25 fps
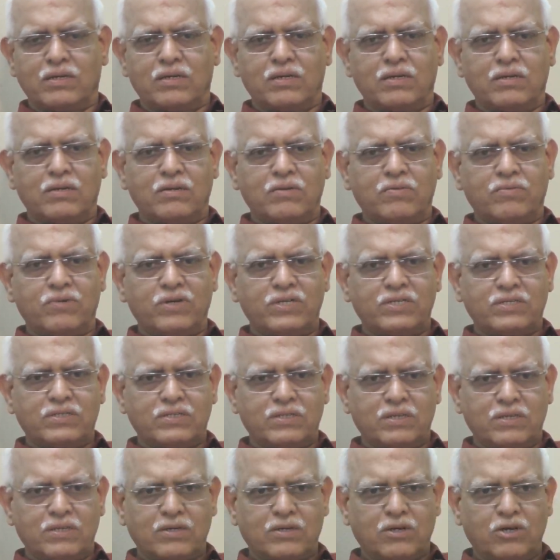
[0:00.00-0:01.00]
uh,
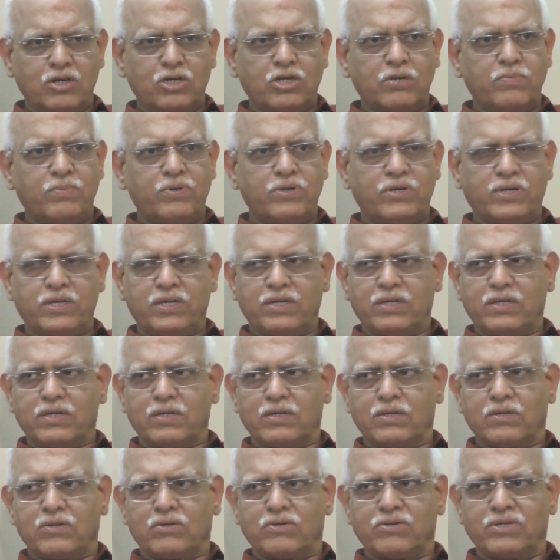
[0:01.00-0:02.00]
was uh, contributing
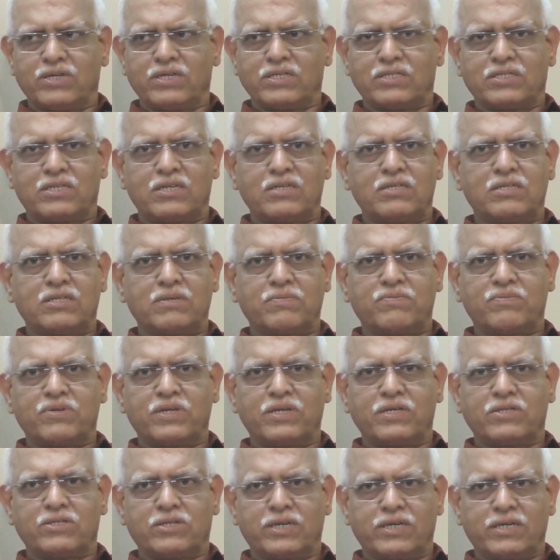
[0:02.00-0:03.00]
to the extent
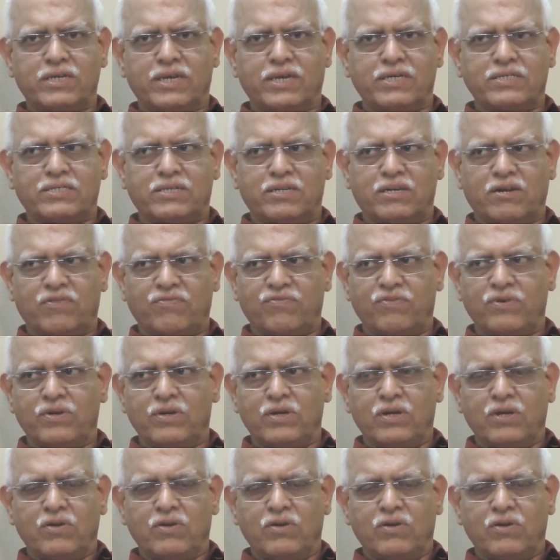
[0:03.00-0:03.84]
extent of